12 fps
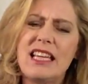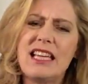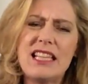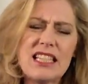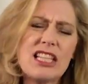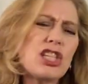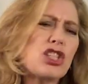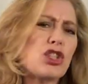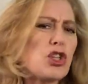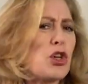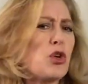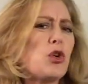isn't it
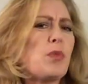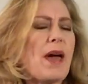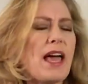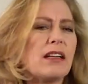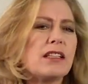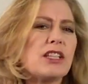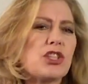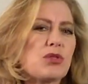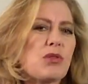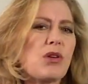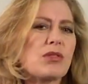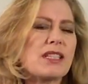2 penalty
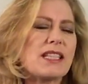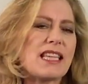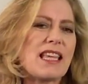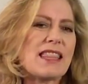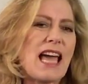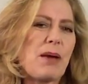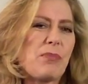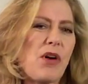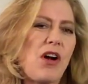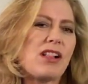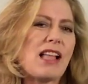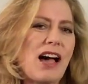strokes to get that
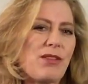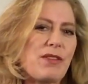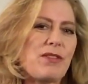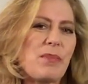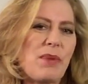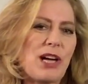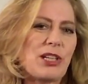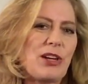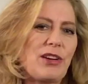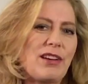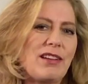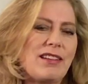ball out of the
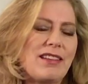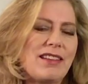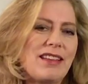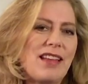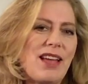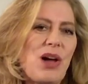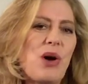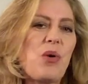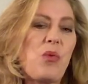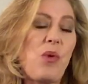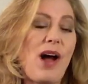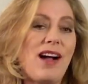bunker?
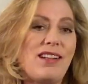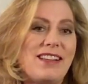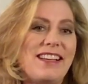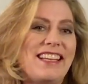Well,